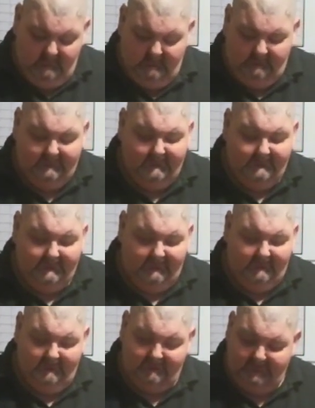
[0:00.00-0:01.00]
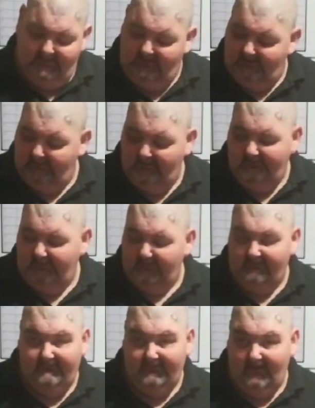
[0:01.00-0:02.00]
you should see this cat. I mean,
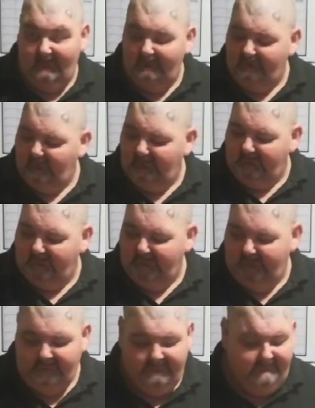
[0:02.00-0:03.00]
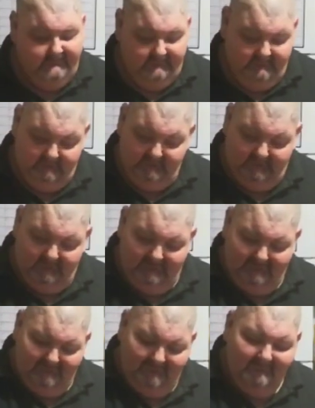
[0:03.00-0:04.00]
it sounds like a kitten
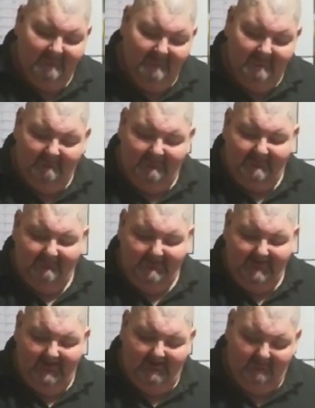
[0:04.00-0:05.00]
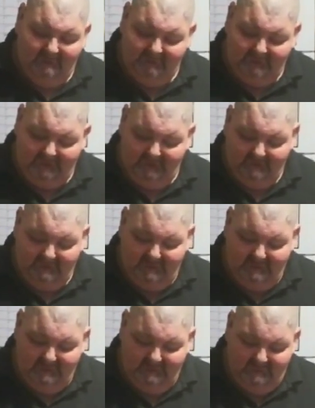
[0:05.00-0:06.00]
when it meows. Yeah,
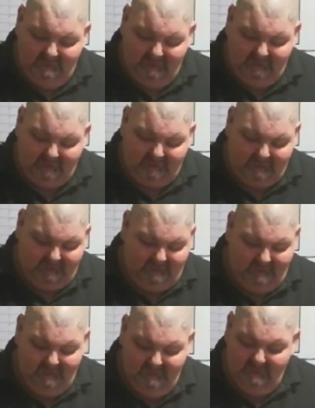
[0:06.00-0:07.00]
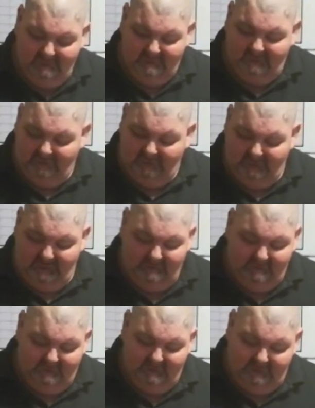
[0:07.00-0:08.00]
that's none of that
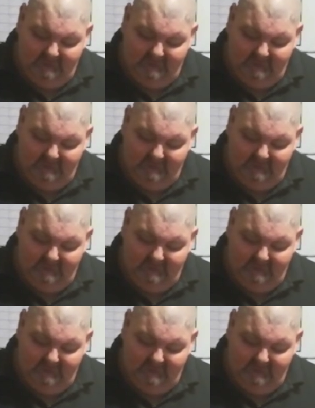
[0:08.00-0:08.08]
is any